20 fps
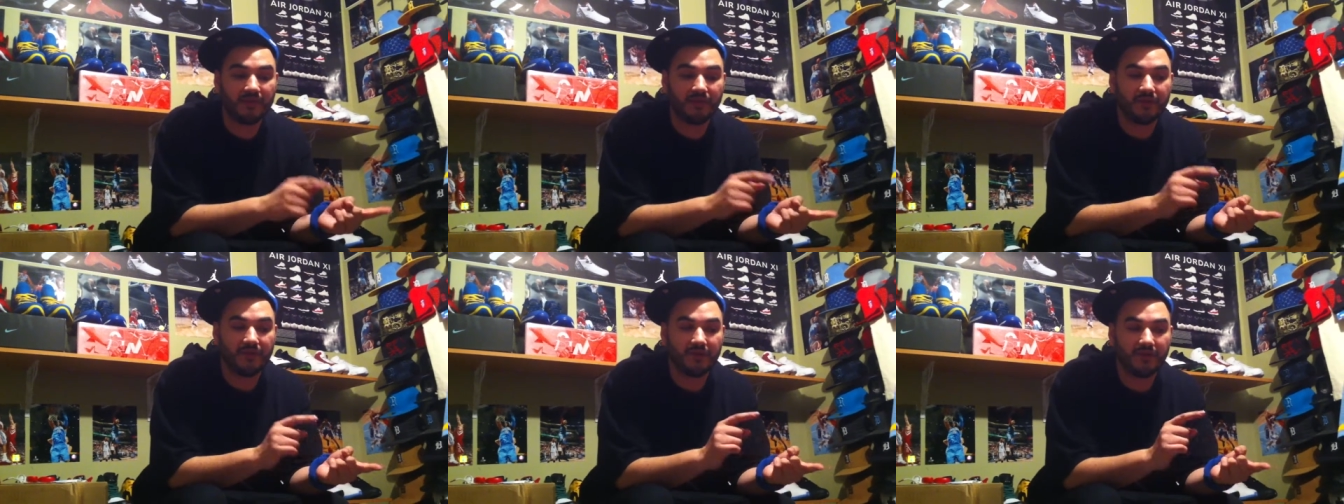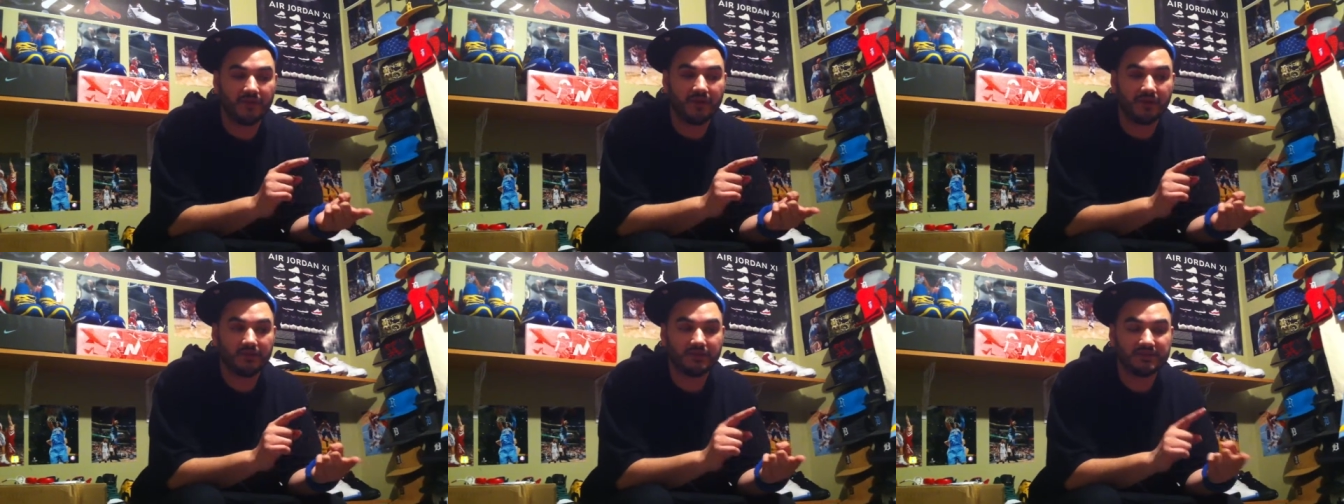
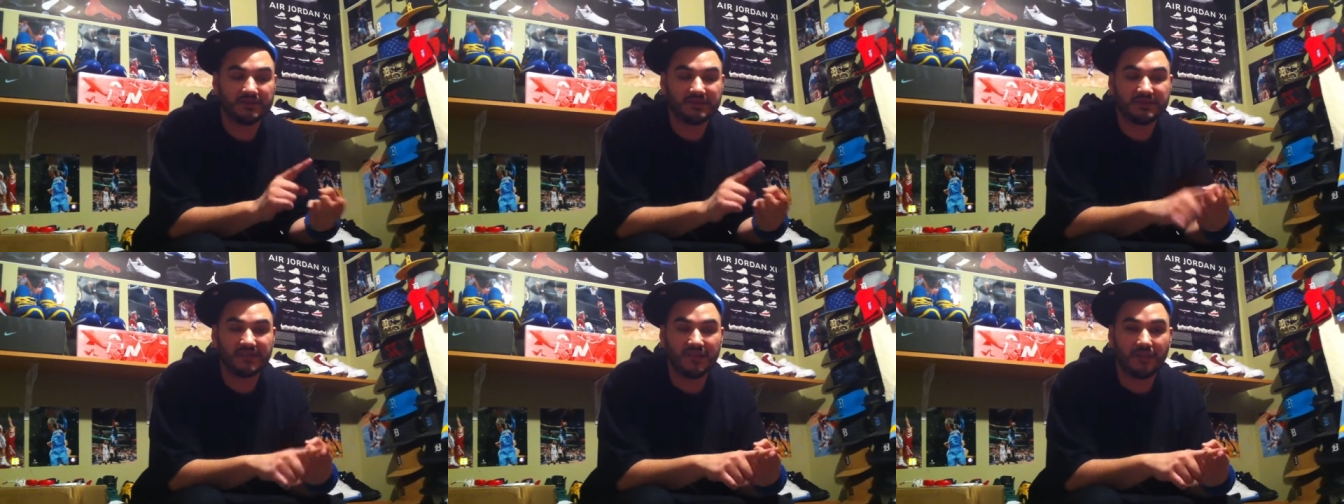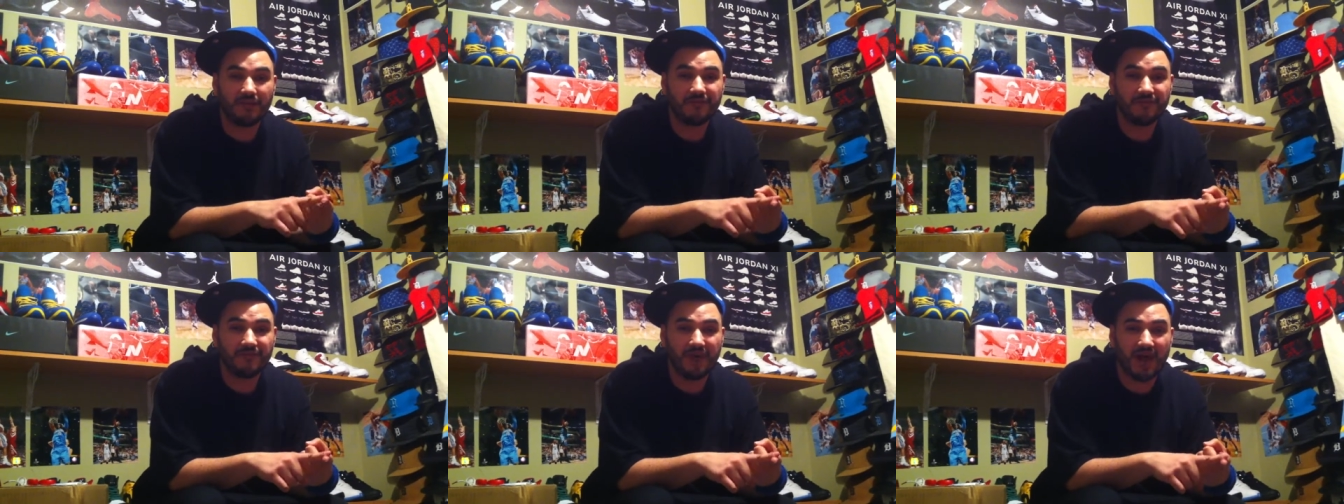the
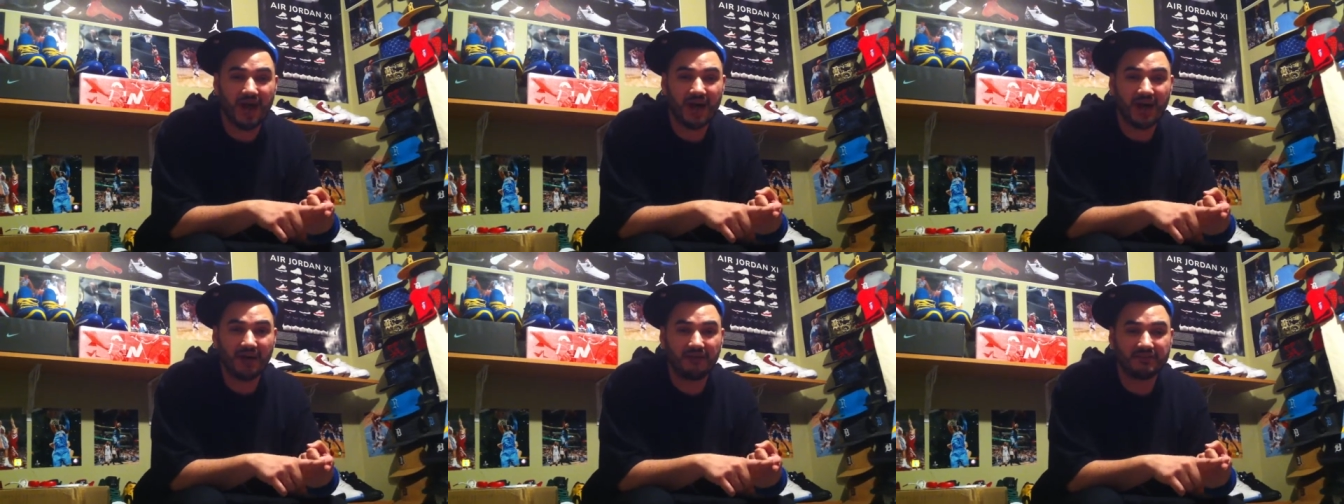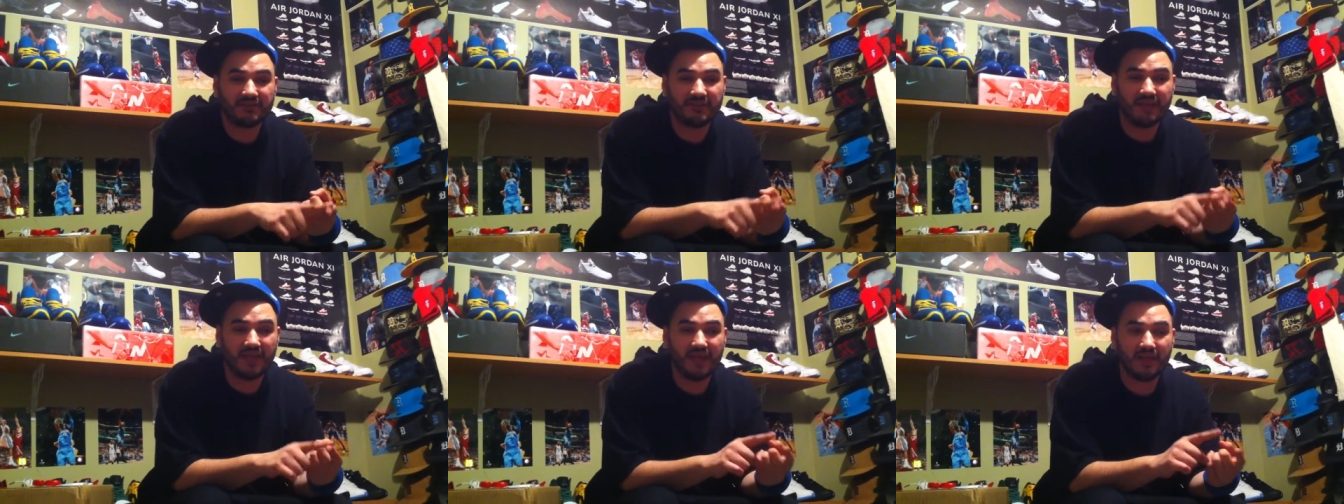Stealth
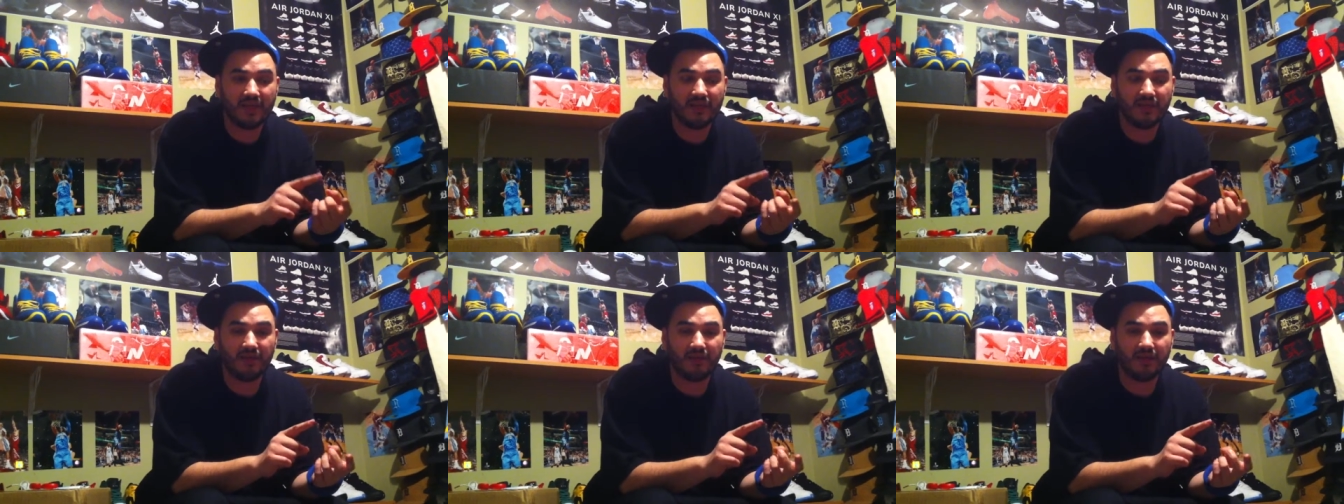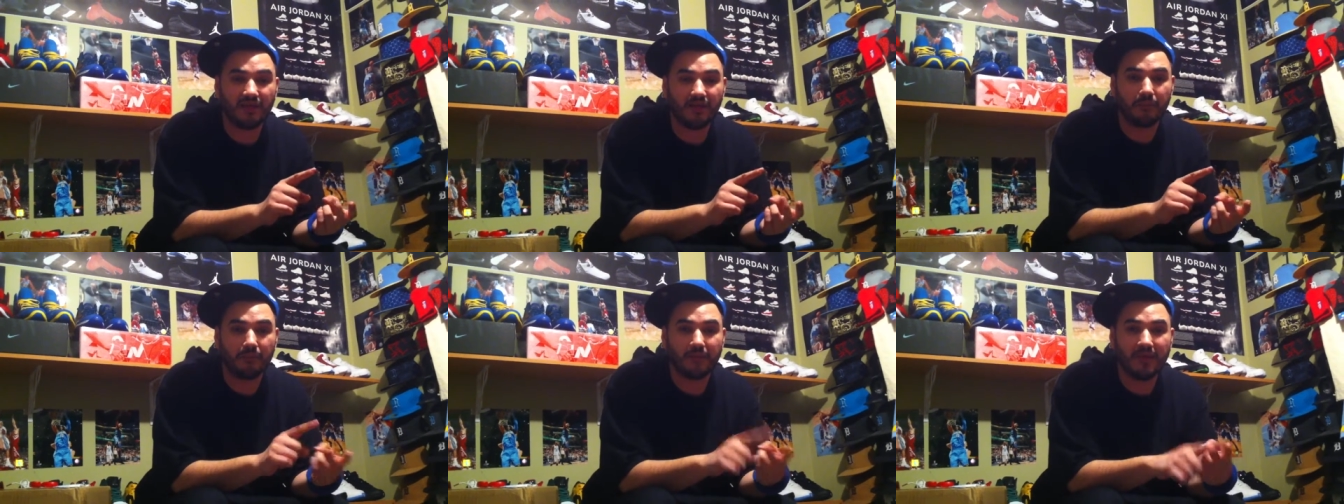Fives and the
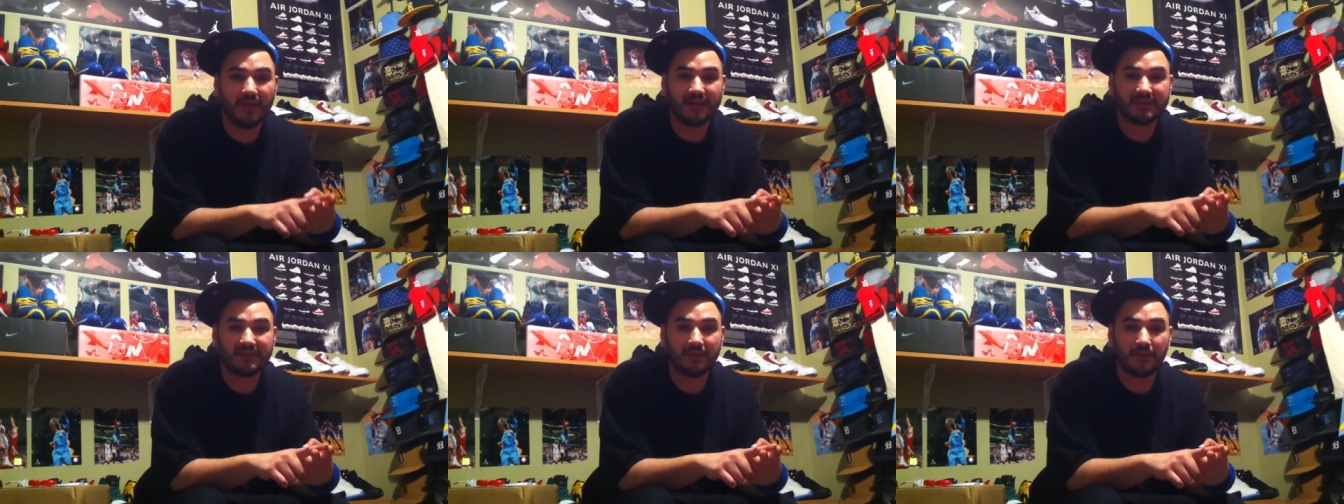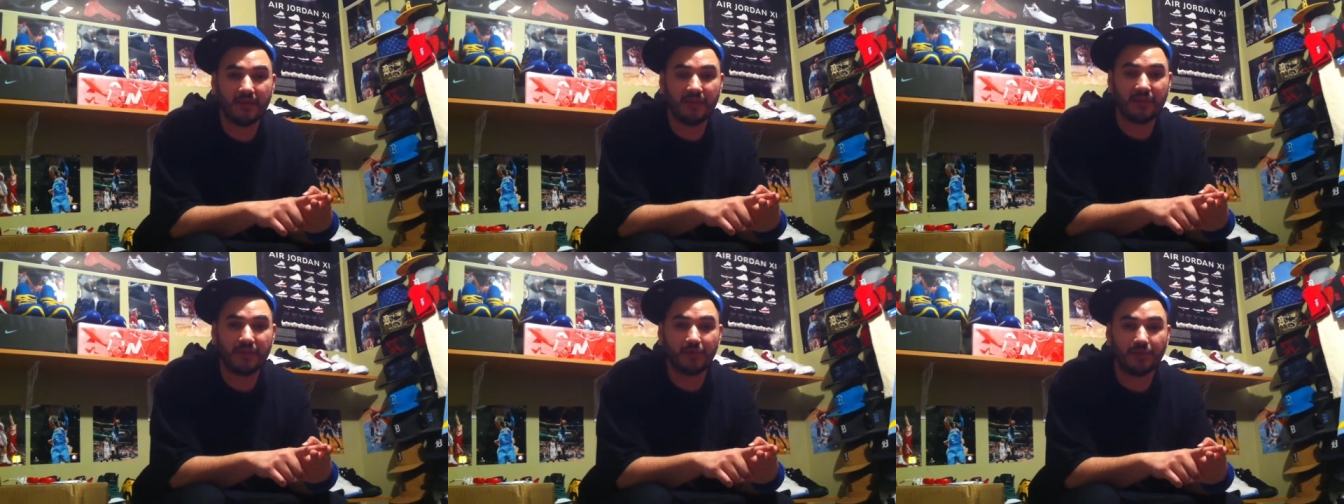Black
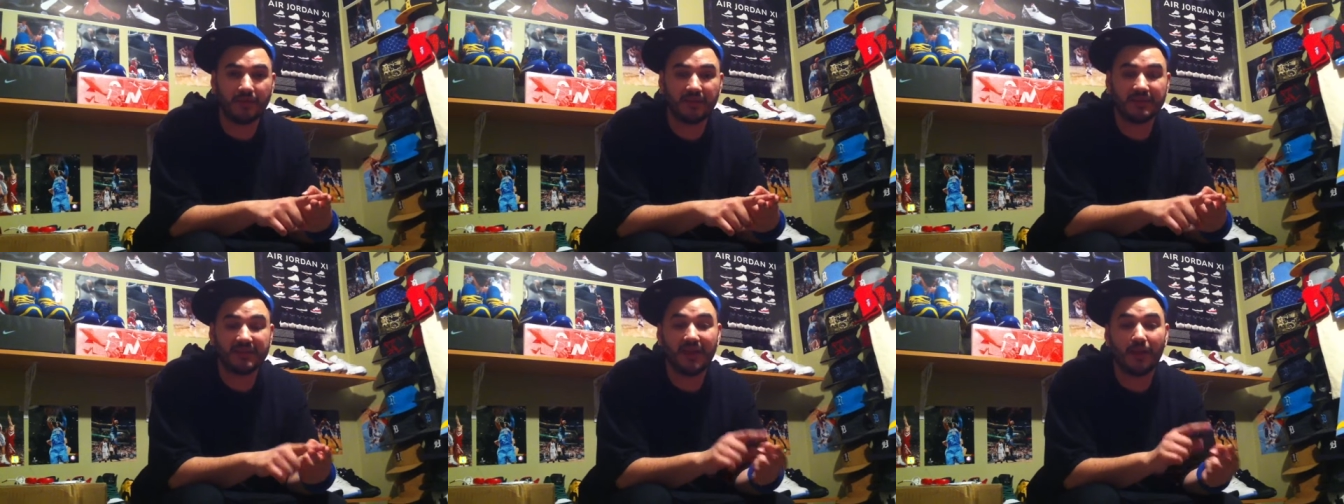Cement Threes,